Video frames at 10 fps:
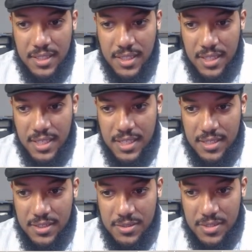
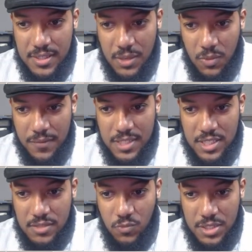And you see that Revit
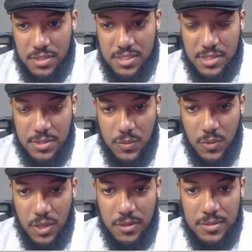went to the center of the
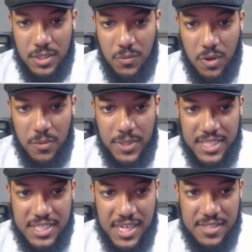wall. Don't worry, we can
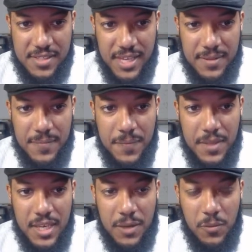change that.
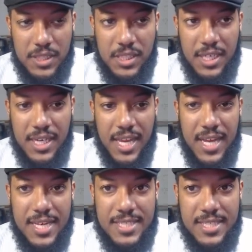And one thing it
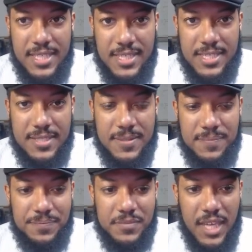has is
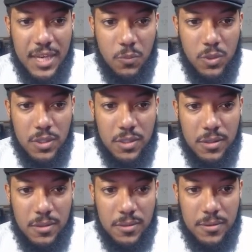it
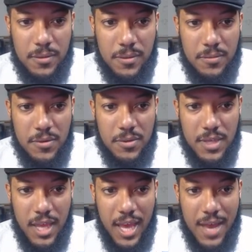will
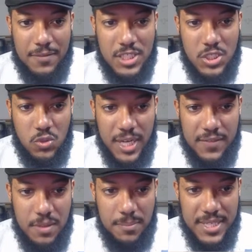have a string of
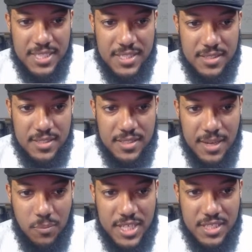dimensions. I
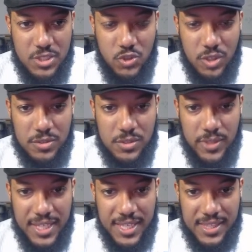press Control so
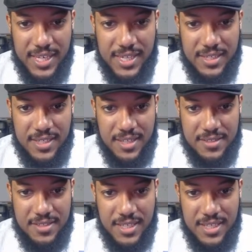I get that
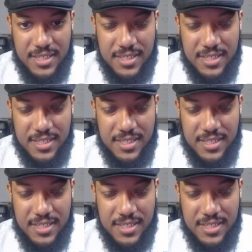outside.